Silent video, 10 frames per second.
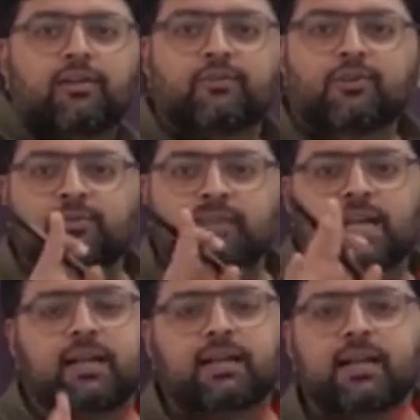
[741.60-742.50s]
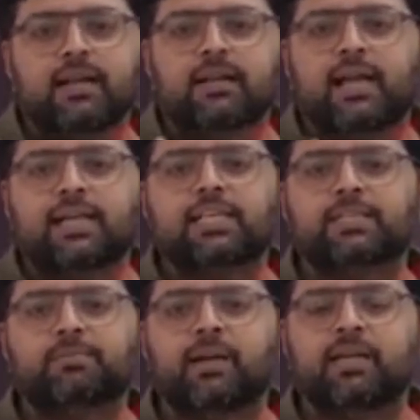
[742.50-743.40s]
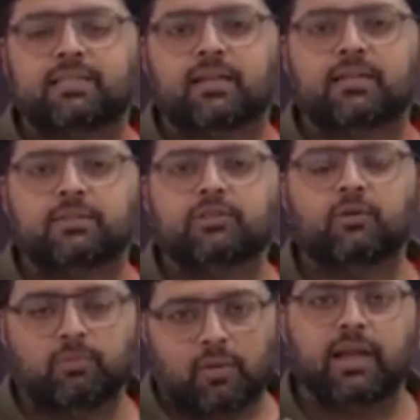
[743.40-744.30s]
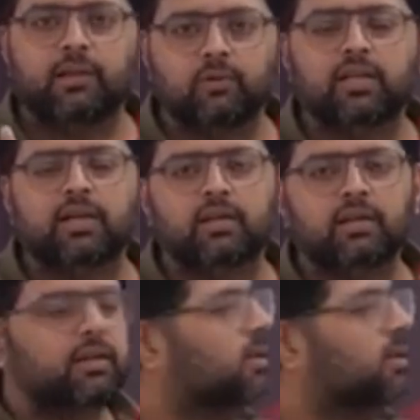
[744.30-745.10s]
confuse with that tax expenditure. So I know that